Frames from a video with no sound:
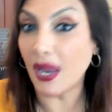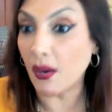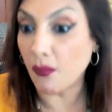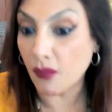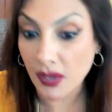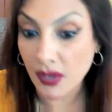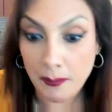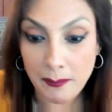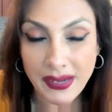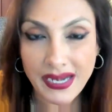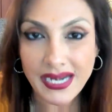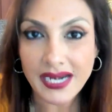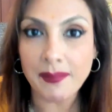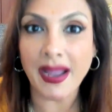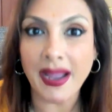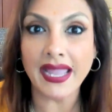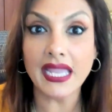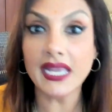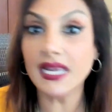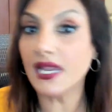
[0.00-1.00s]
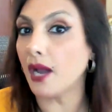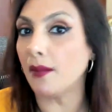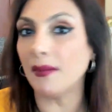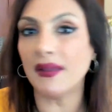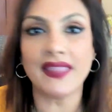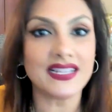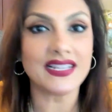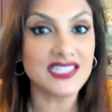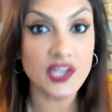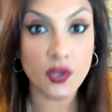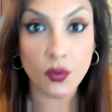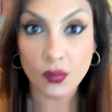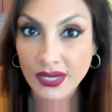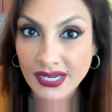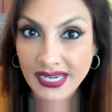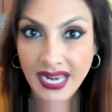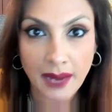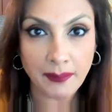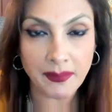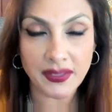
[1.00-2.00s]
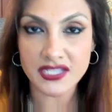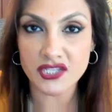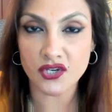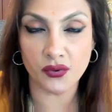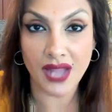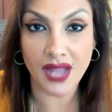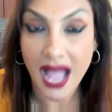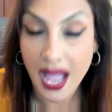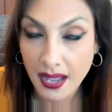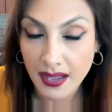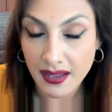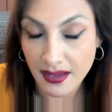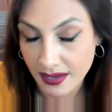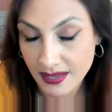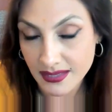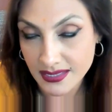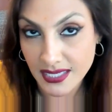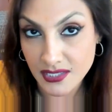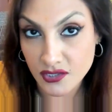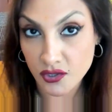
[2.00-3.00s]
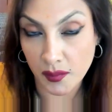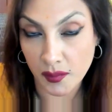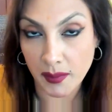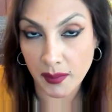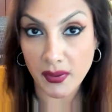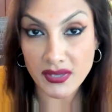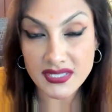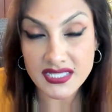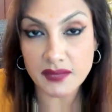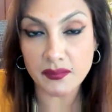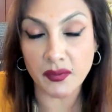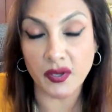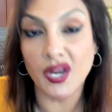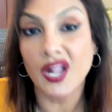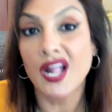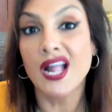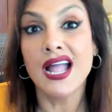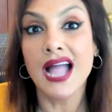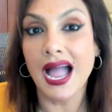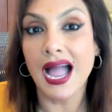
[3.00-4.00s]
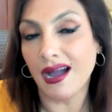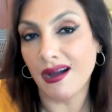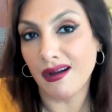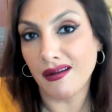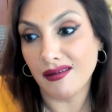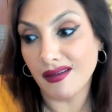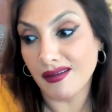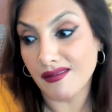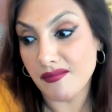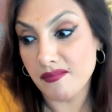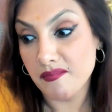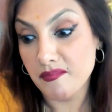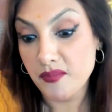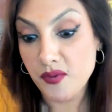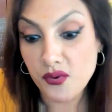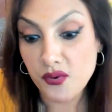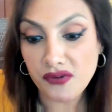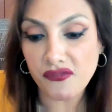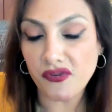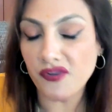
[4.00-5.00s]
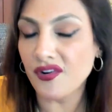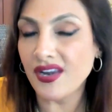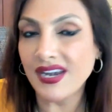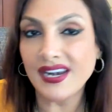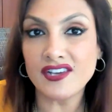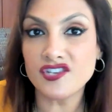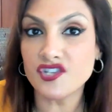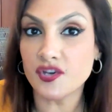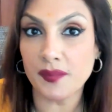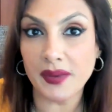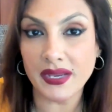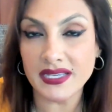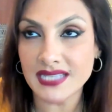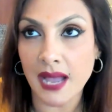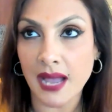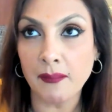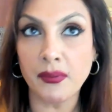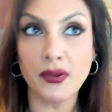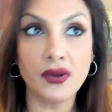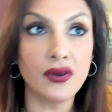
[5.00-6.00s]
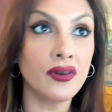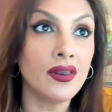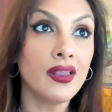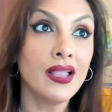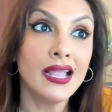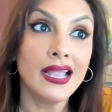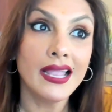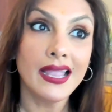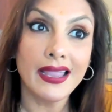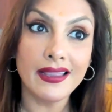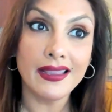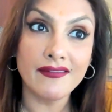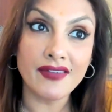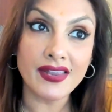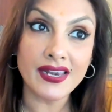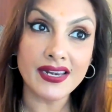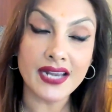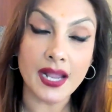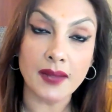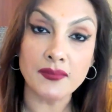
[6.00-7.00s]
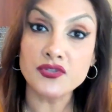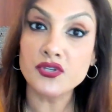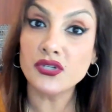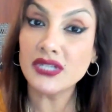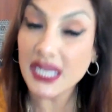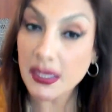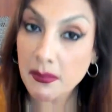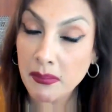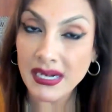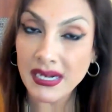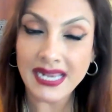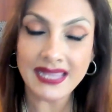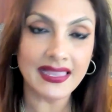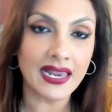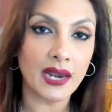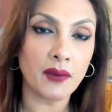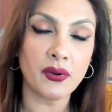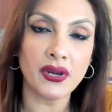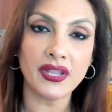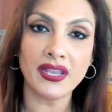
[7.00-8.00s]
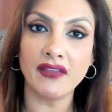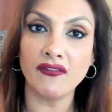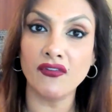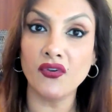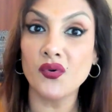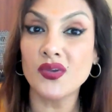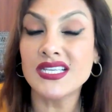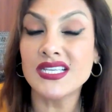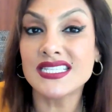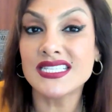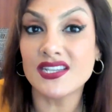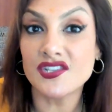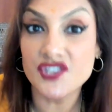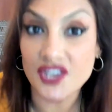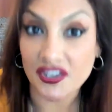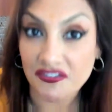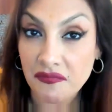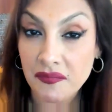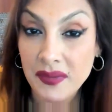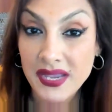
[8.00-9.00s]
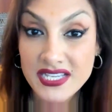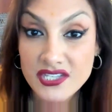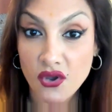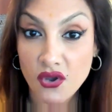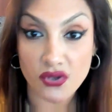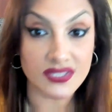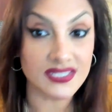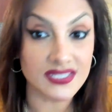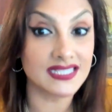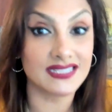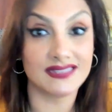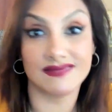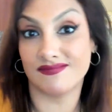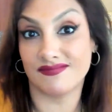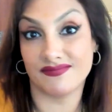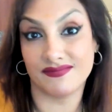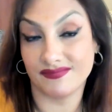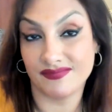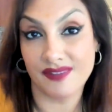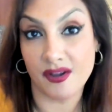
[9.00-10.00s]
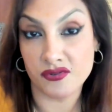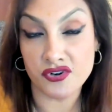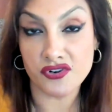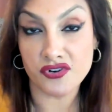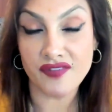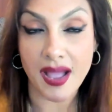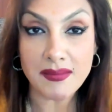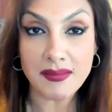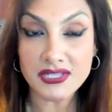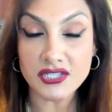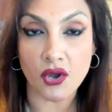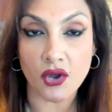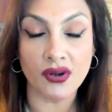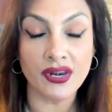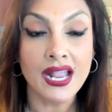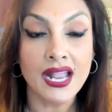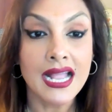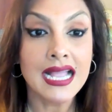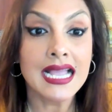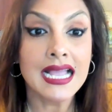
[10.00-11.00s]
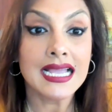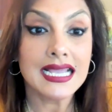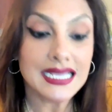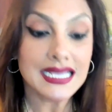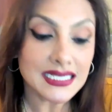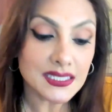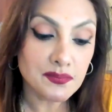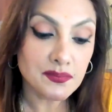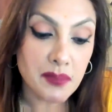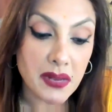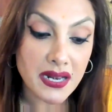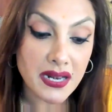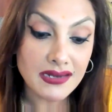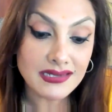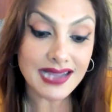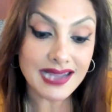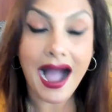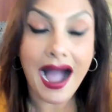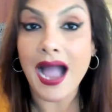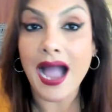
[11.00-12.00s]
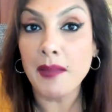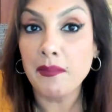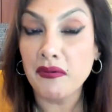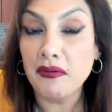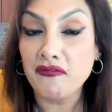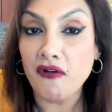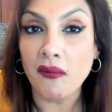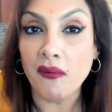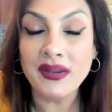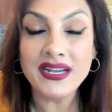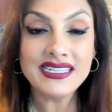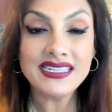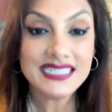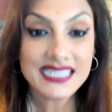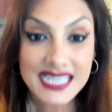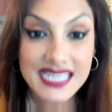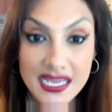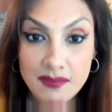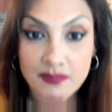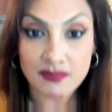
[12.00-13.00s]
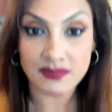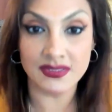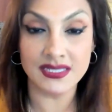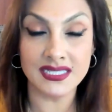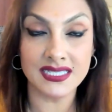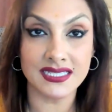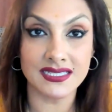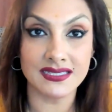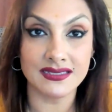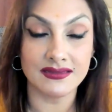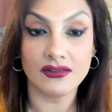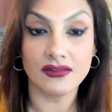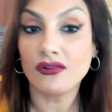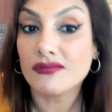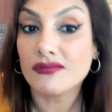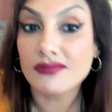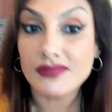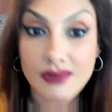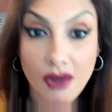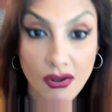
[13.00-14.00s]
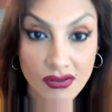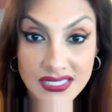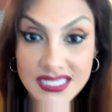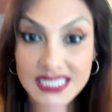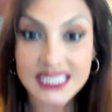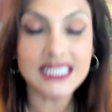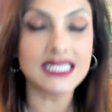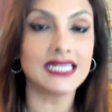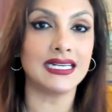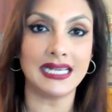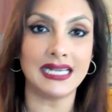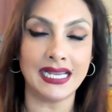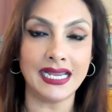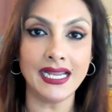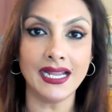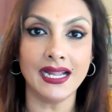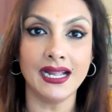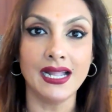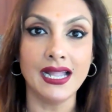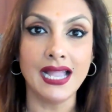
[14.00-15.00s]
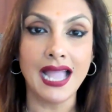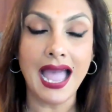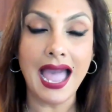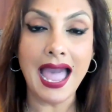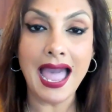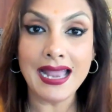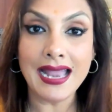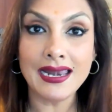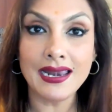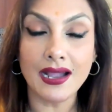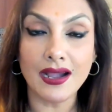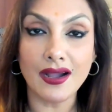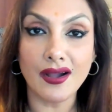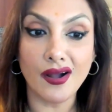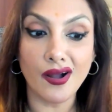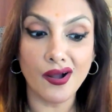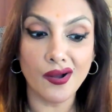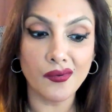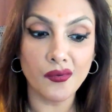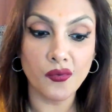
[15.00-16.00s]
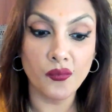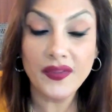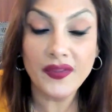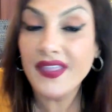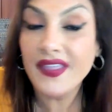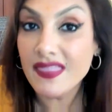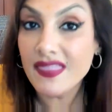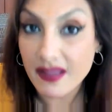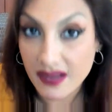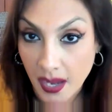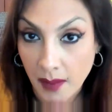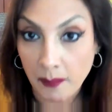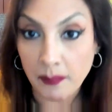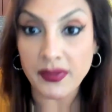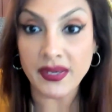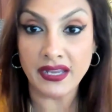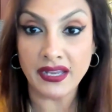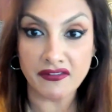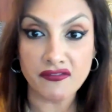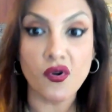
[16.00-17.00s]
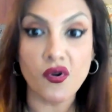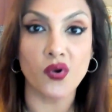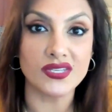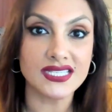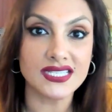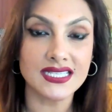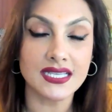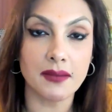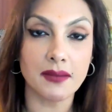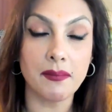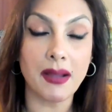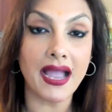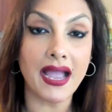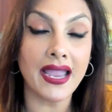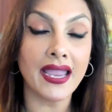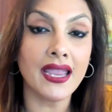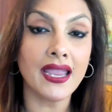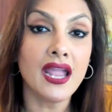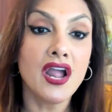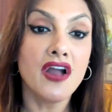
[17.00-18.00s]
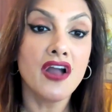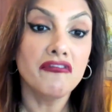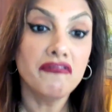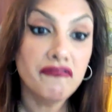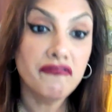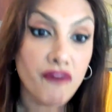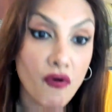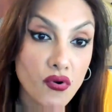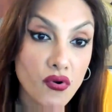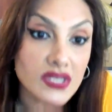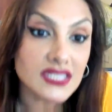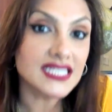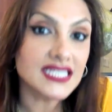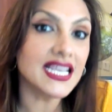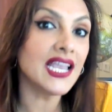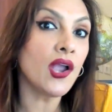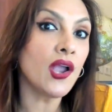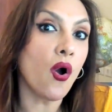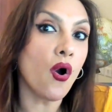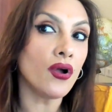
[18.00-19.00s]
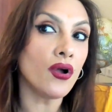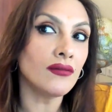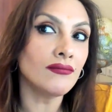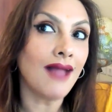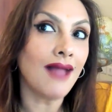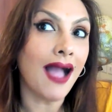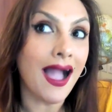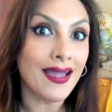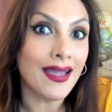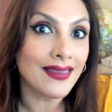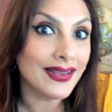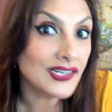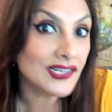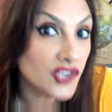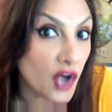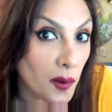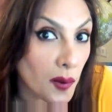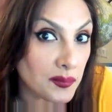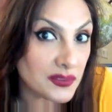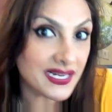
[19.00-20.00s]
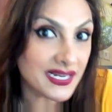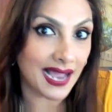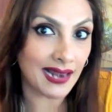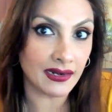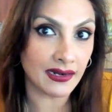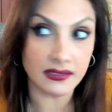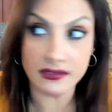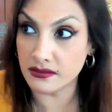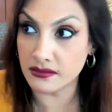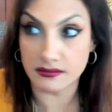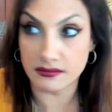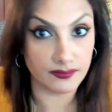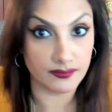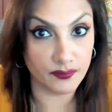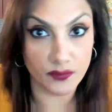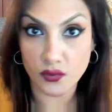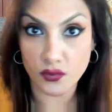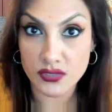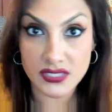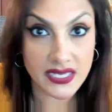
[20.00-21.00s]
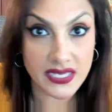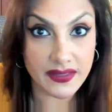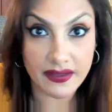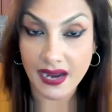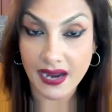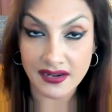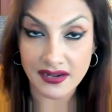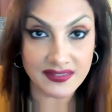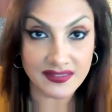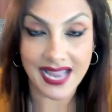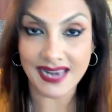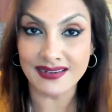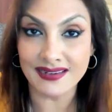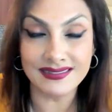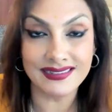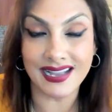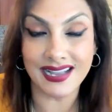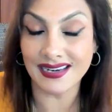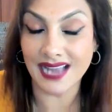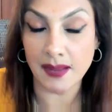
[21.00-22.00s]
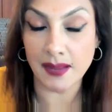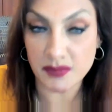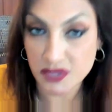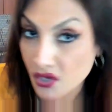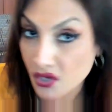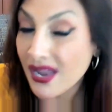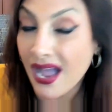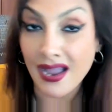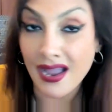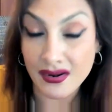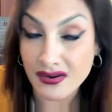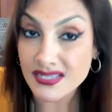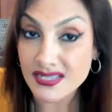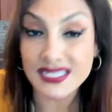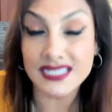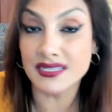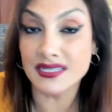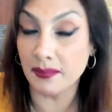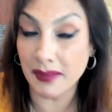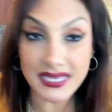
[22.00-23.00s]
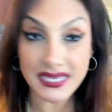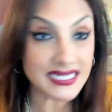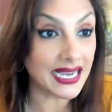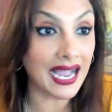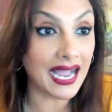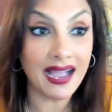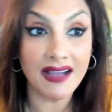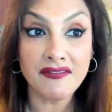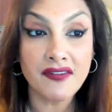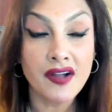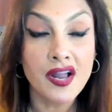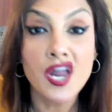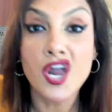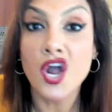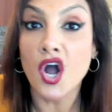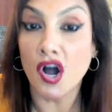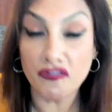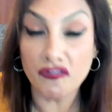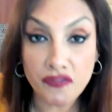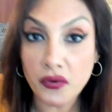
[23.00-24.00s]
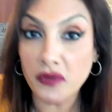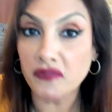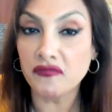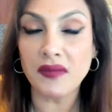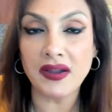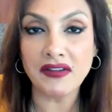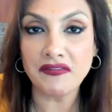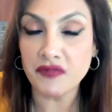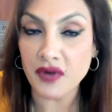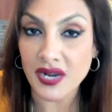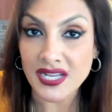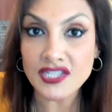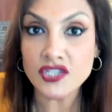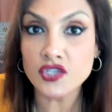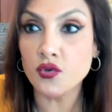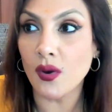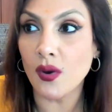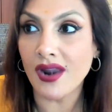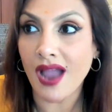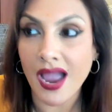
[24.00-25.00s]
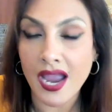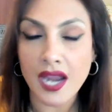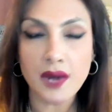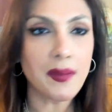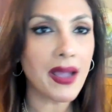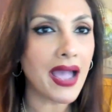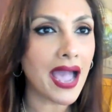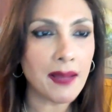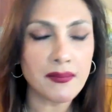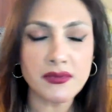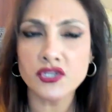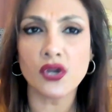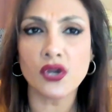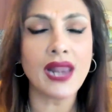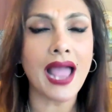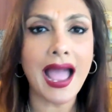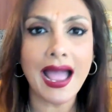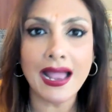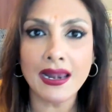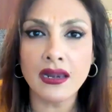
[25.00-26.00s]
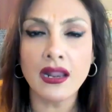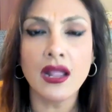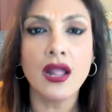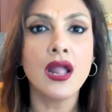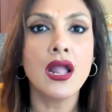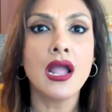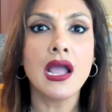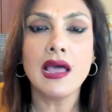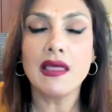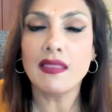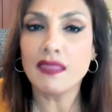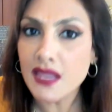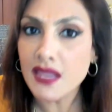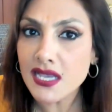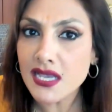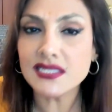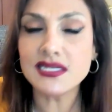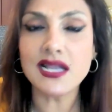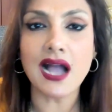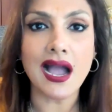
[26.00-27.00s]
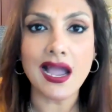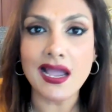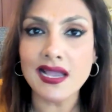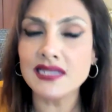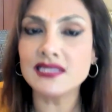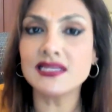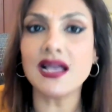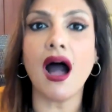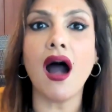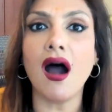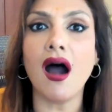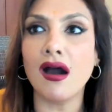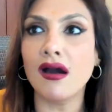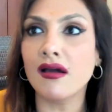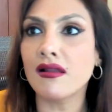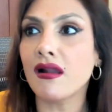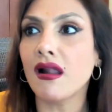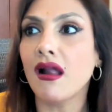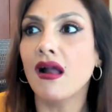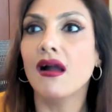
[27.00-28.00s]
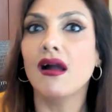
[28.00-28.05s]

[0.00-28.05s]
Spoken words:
I want to build my income, and that's the only time that's going to it's going to be possible. Beautiful leadership example when it comes to team building that I want to give you is Jeff Bezos, founder of Amazon. He's built high-performing teams constantly, and within the company, of course, by focusing on hiring top talent. You see the kind of talent that Amazon hires is amazing. I have a few of my friends who are hired by Amazon, and these guys are